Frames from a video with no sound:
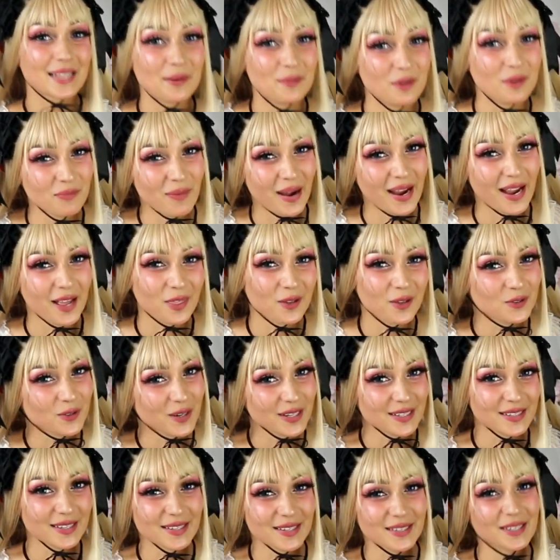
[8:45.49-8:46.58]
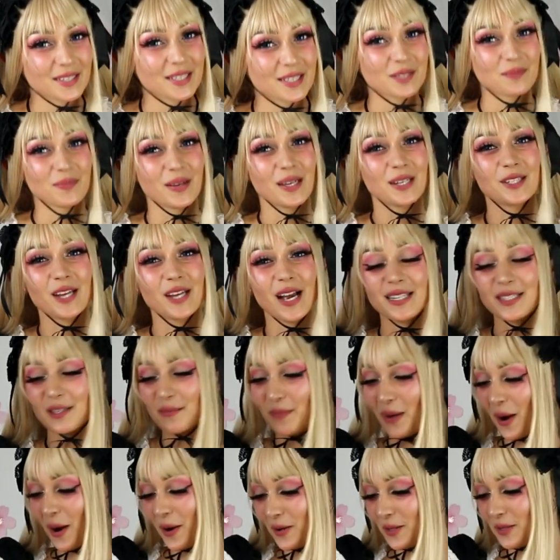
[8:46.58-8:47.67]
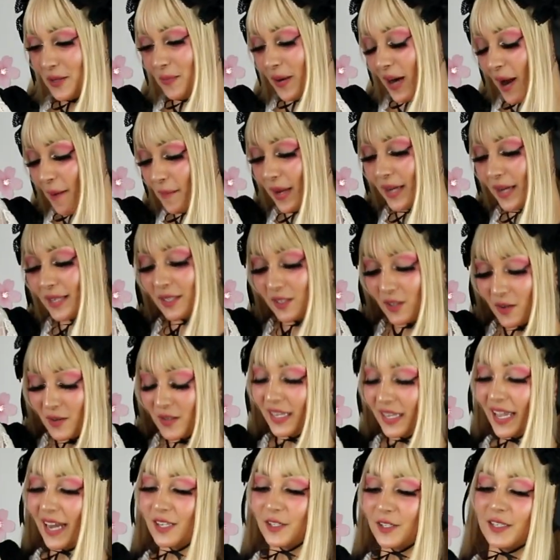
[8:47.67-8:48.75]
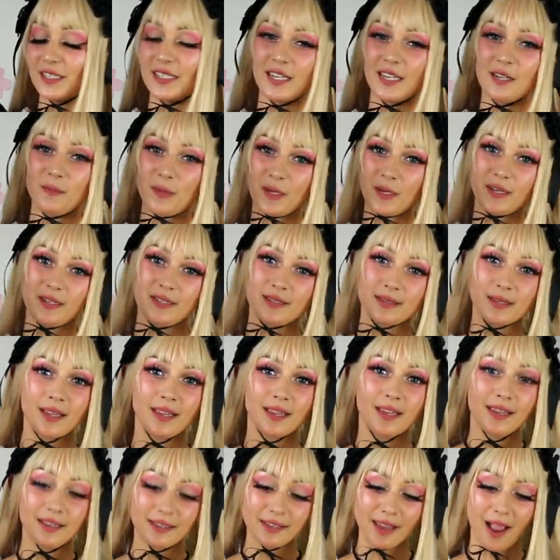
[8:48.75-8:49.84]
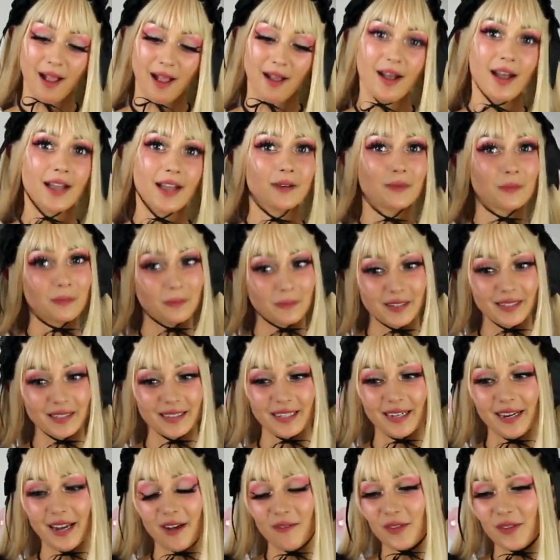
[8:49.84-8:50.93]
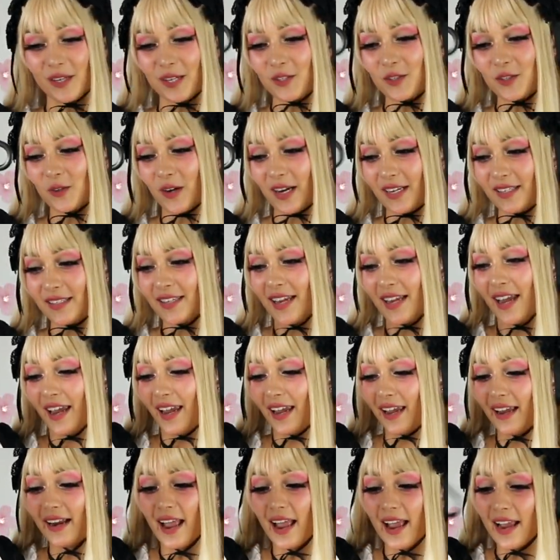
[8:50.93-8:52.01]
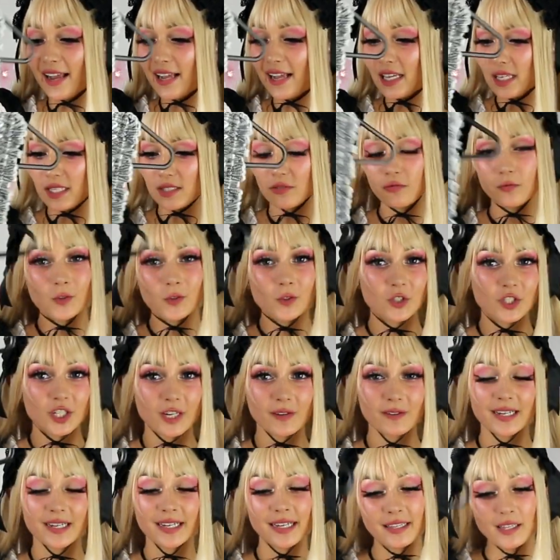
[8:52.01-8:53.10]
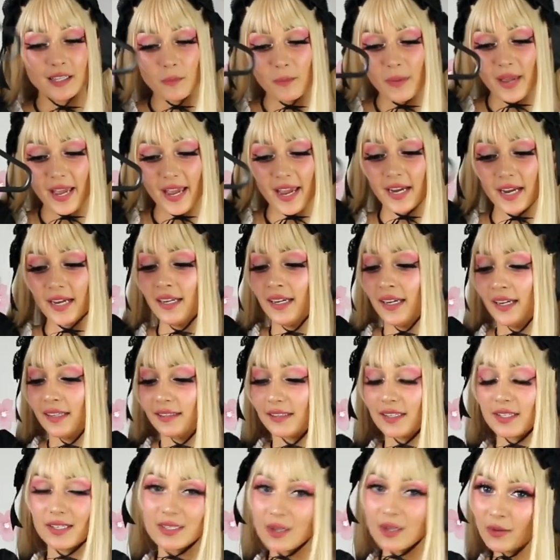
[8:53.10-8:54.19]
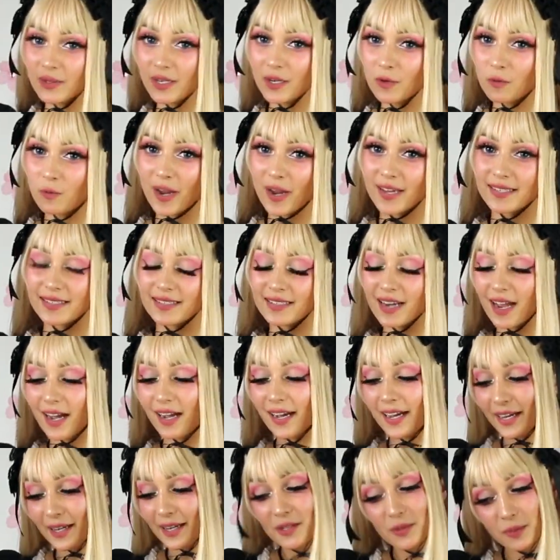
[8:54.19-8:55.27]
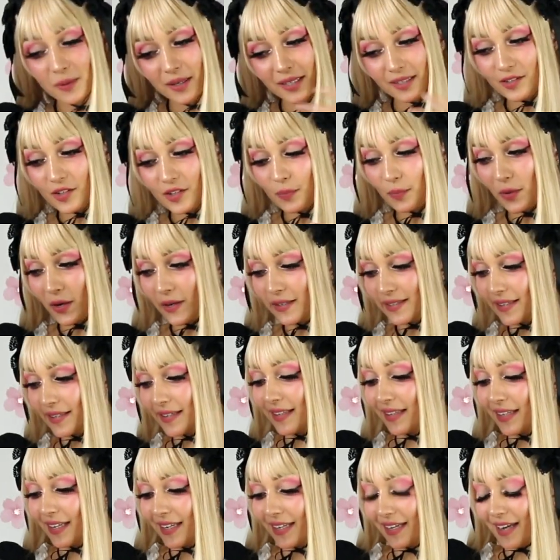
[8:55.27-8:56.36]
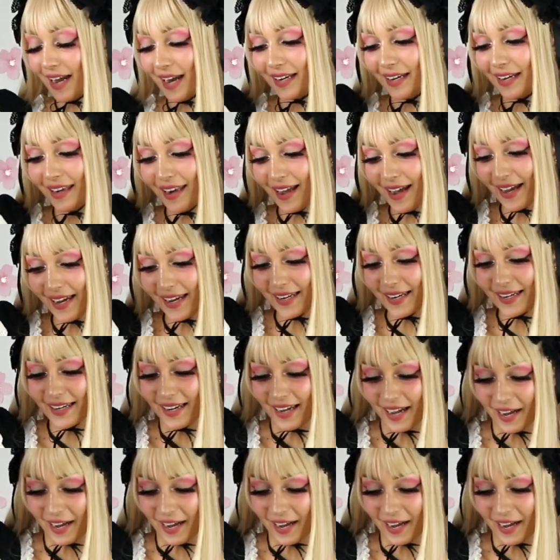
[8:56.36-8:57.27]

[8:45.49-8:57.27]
some of my other dresses, a smidge I suppose, but I'm so glad she did because yeah, I really love this dress. It has full shirring in the back, the sewn in waist ties, which personally I like,